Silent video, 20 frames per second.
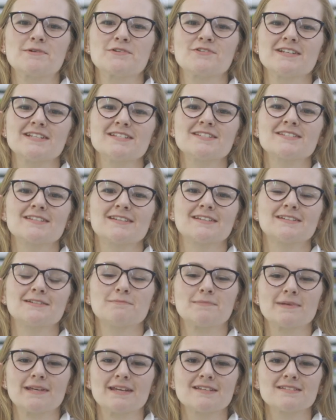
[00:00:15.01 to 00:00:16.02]
a recent
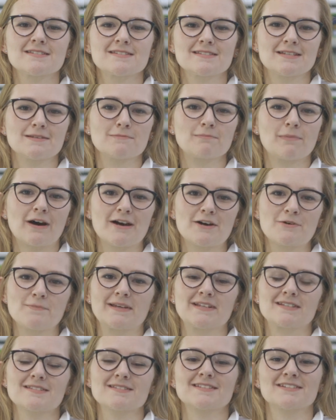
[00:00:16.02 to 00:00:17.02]
BSc
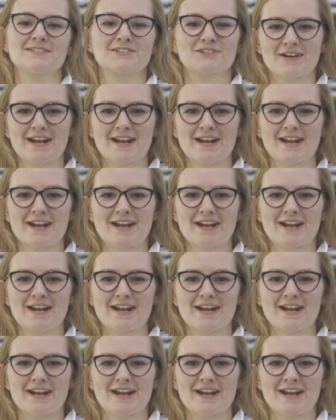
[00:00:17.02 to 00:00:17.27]
Biomedicine